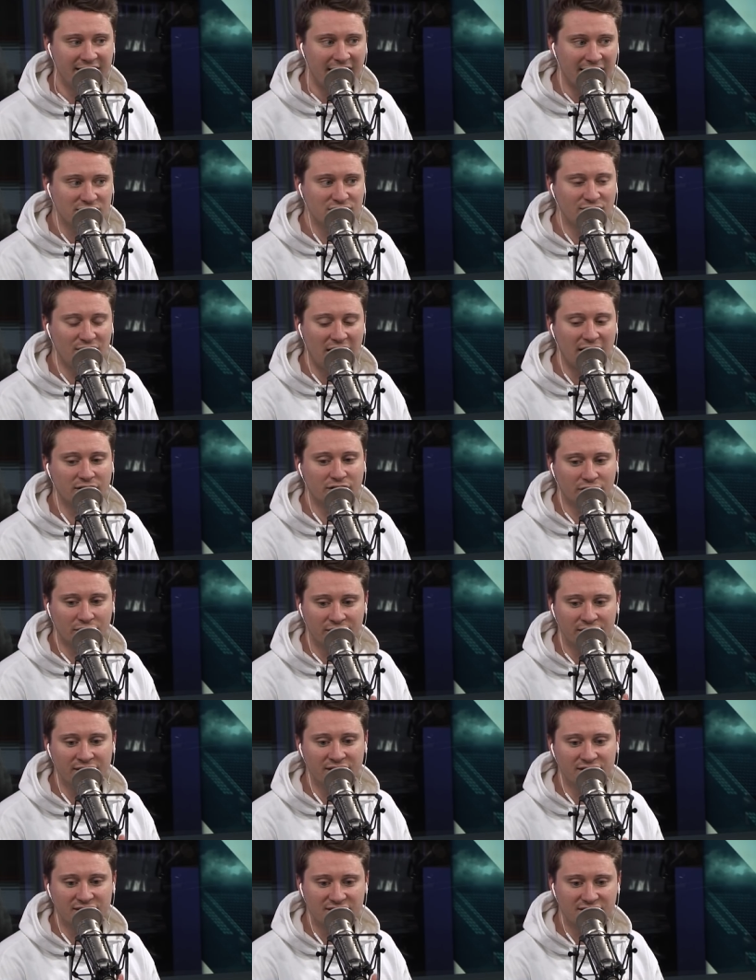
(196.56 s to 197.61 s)
X factor
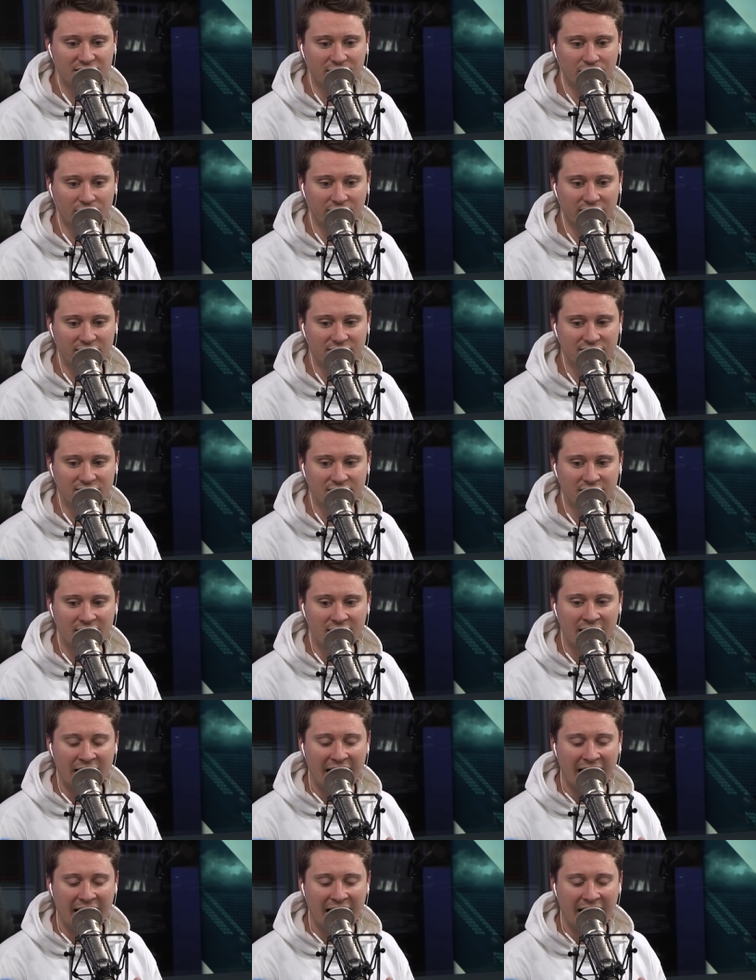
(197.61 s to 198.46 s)
in this series